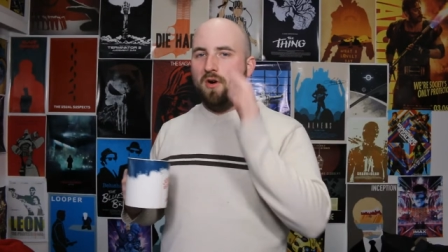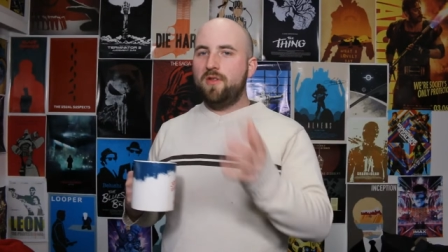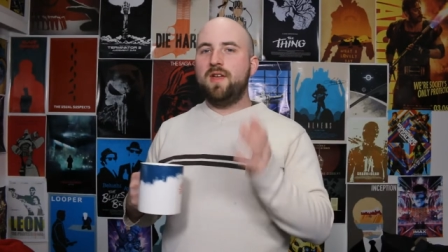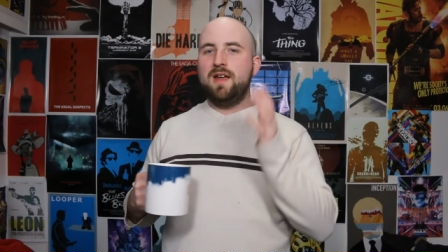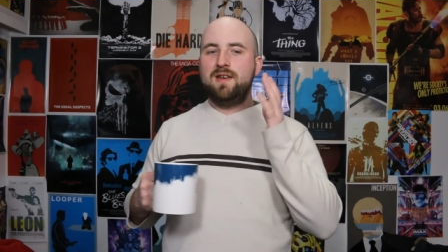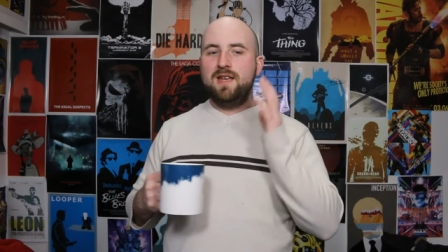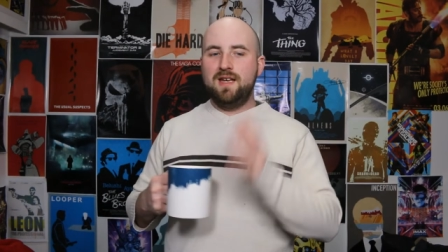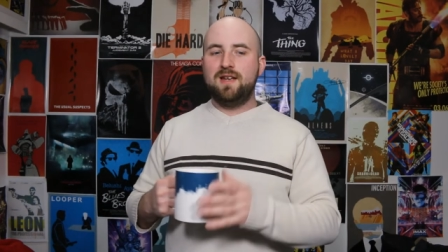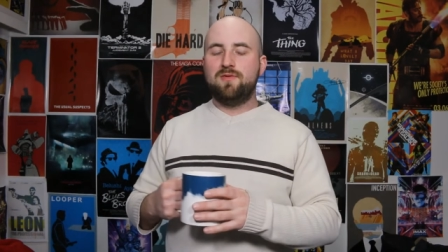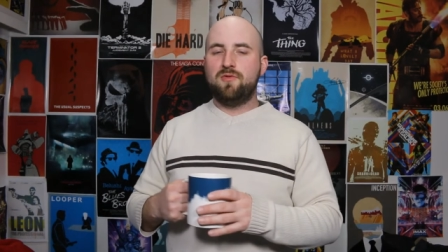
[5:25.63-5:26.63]
All that
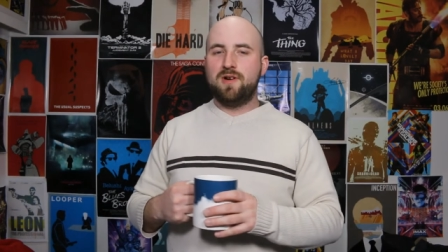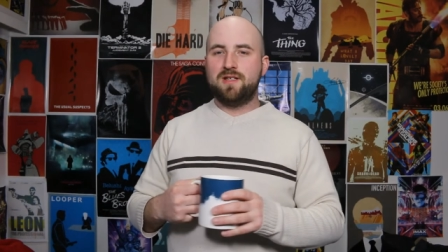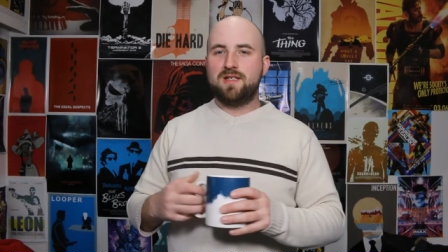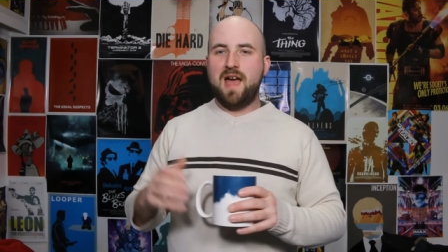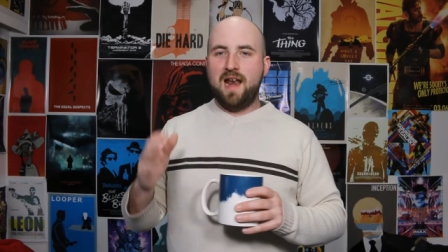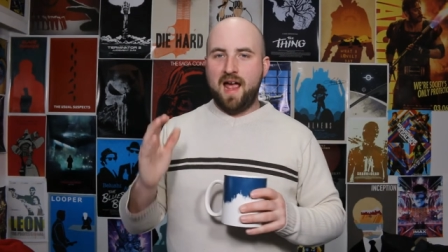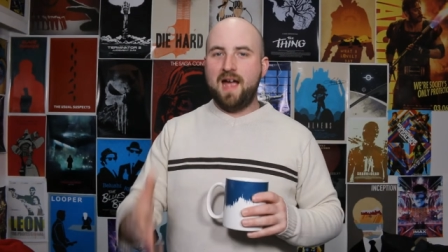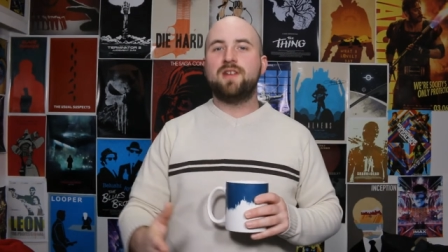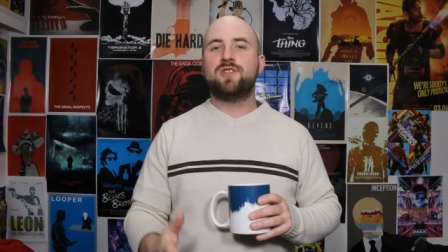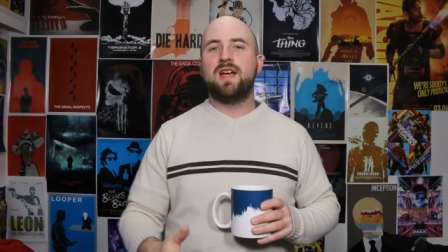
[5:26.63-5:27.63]
needed was that
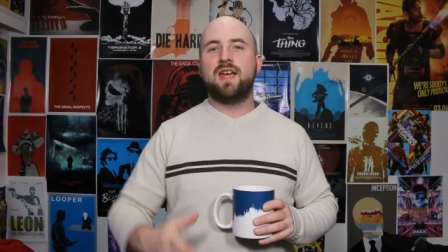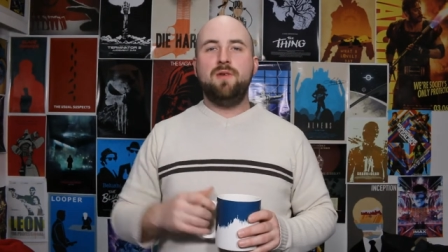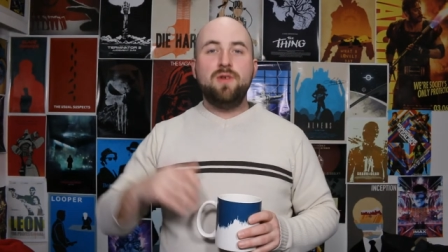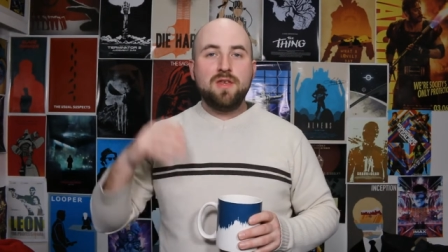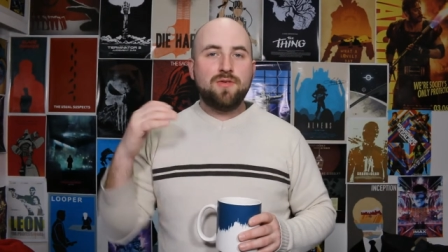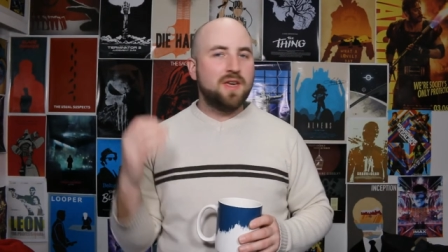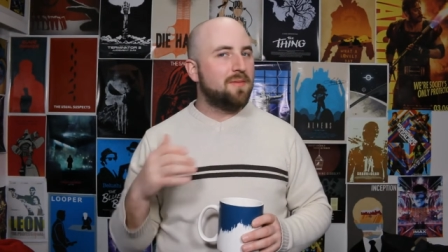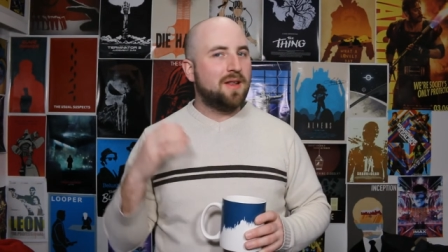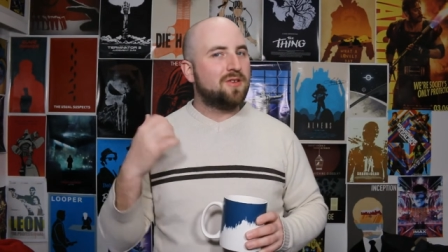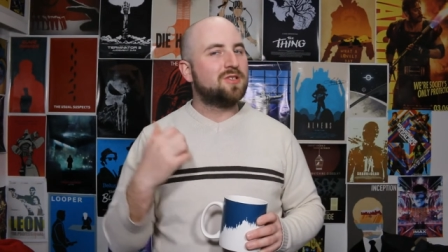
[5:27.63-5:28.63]
handshake. And when you
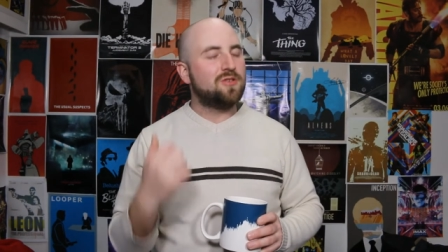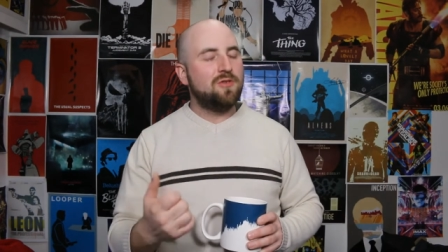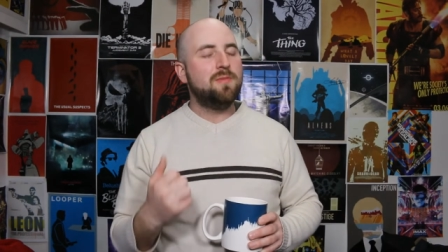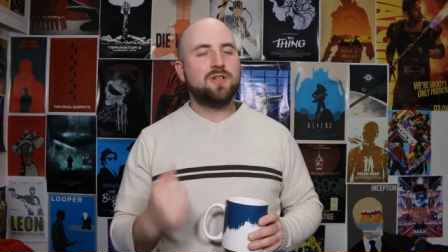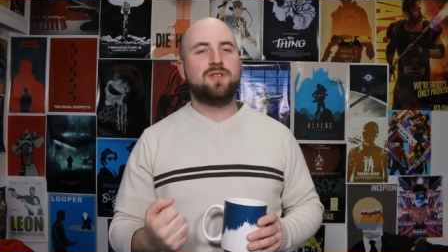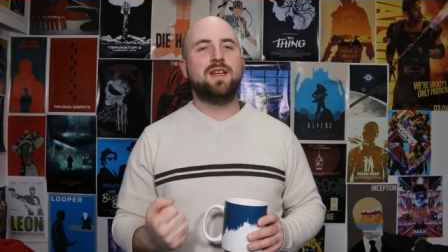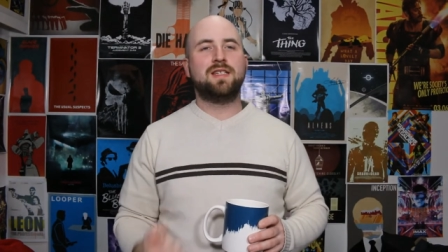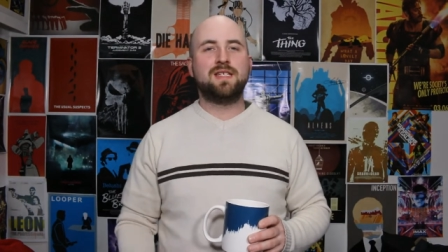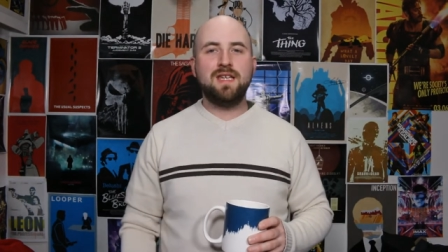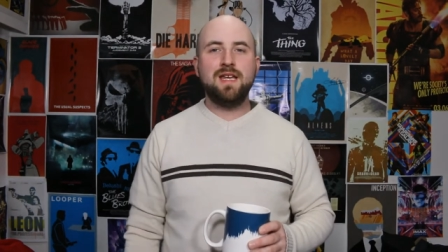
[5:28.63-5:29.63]
think about it, there's so much in
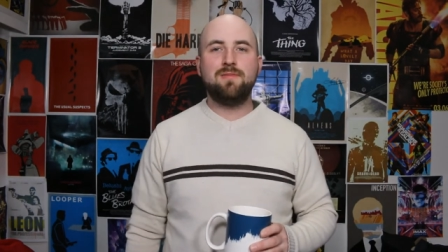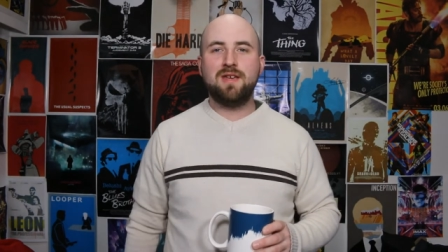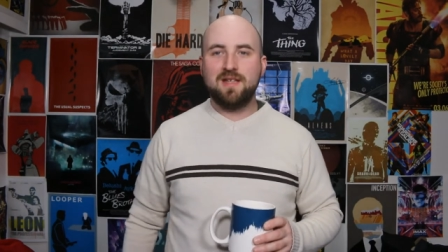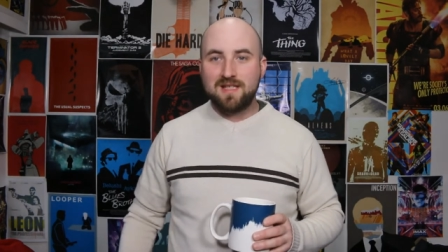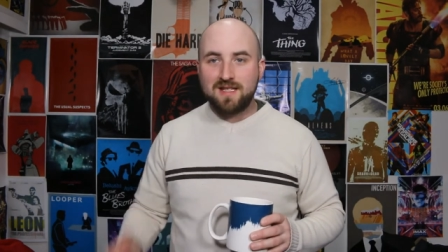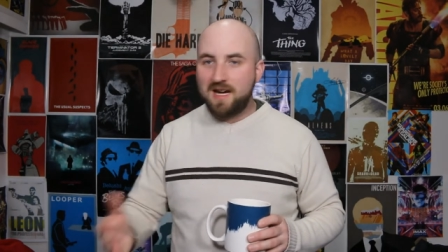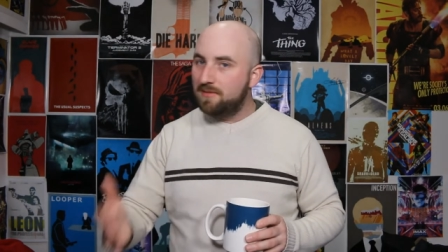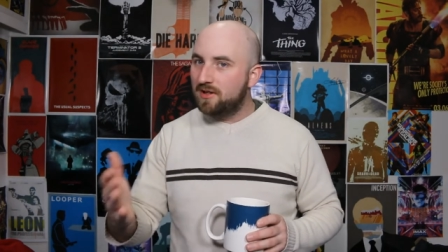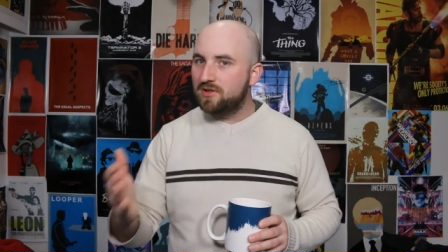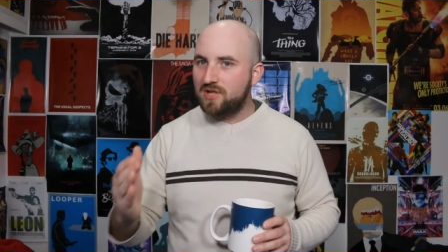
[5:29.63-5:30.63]
that scene because
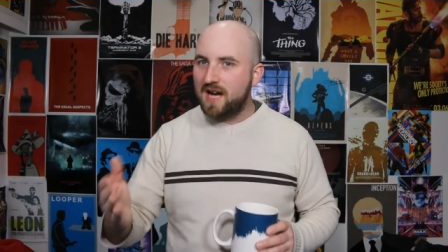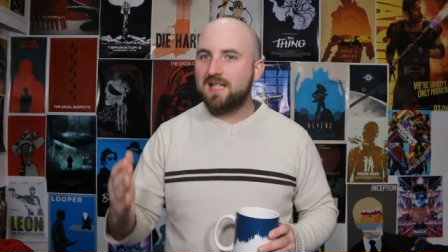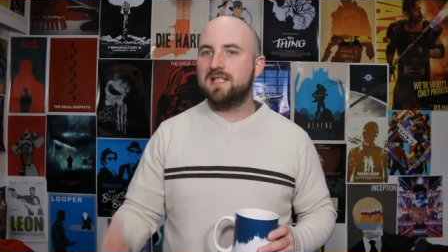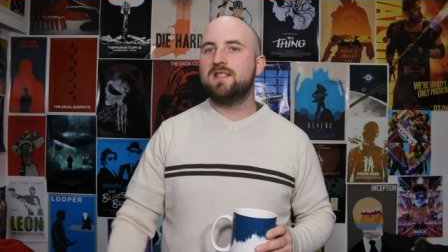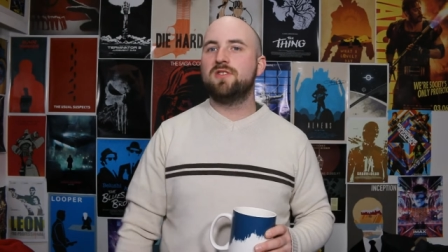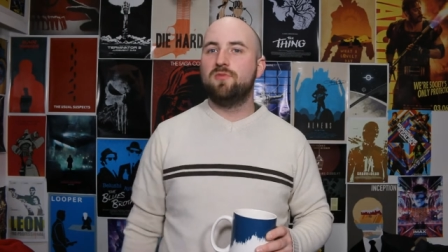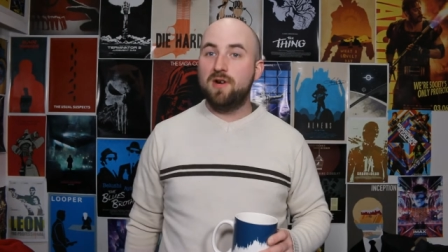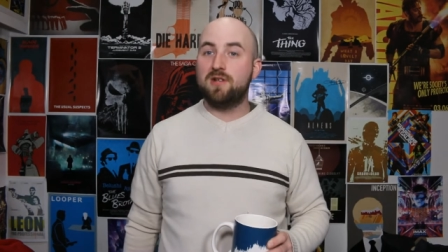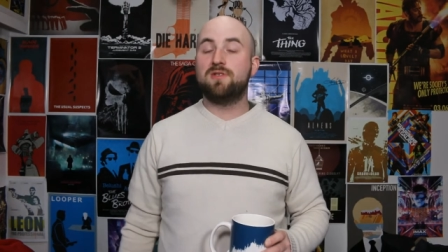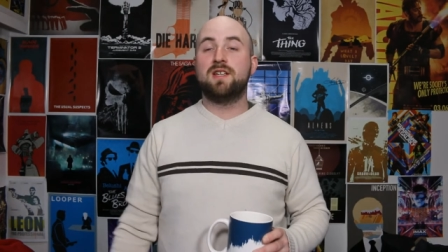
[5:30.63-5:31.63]
Samuel L. Jackson is the
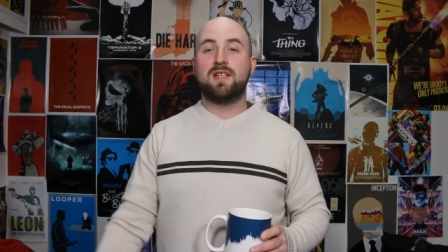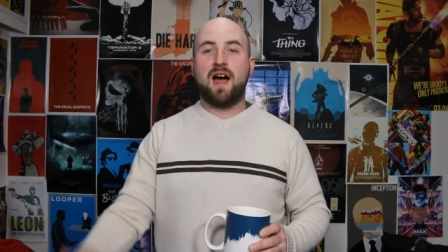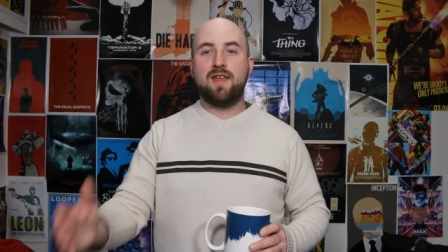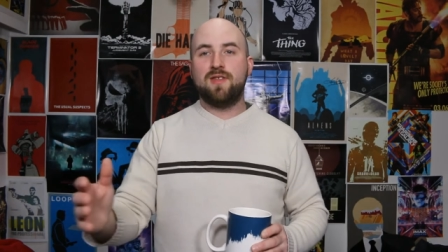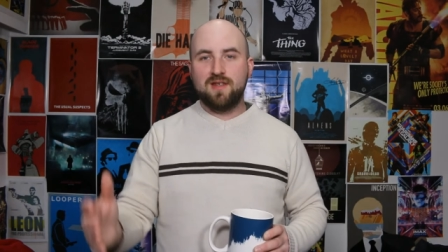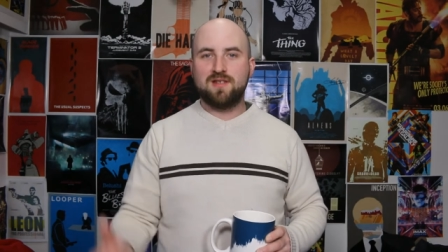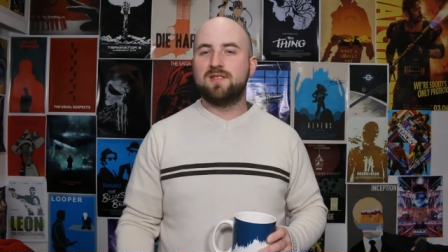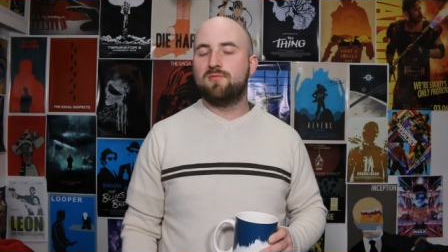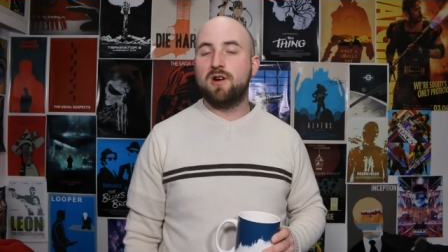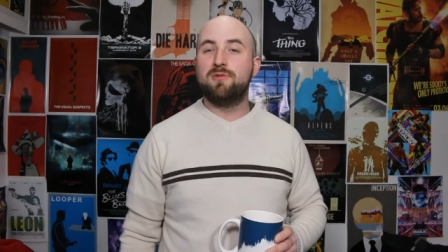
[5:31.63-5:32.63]
one who says, I think this
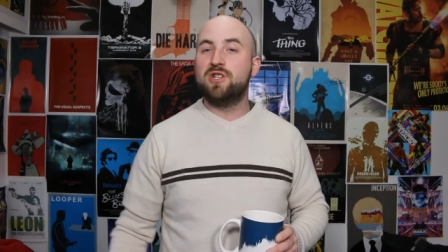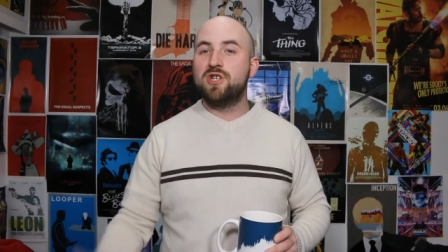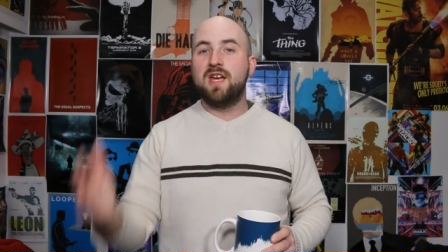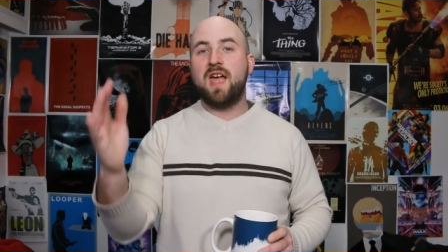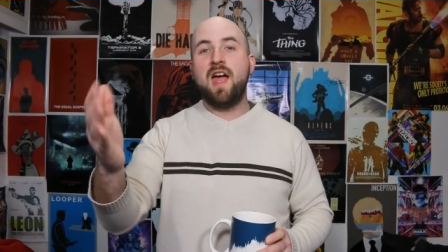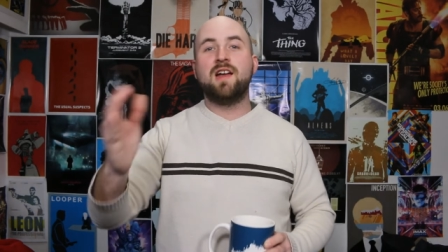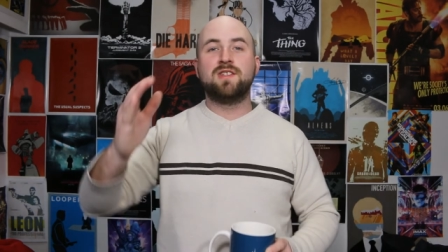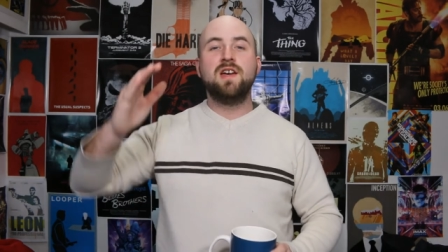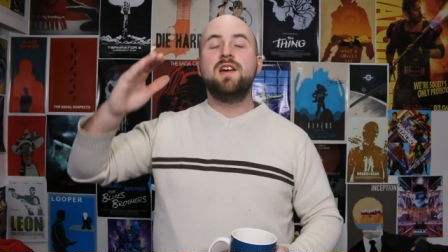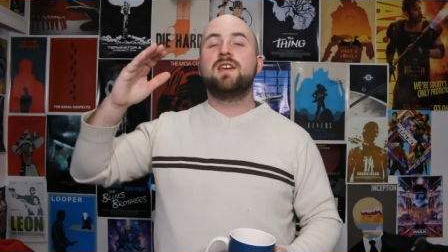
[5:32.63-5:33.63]
is where we shake
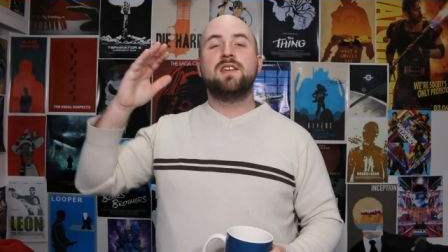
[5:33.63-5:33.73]
hands.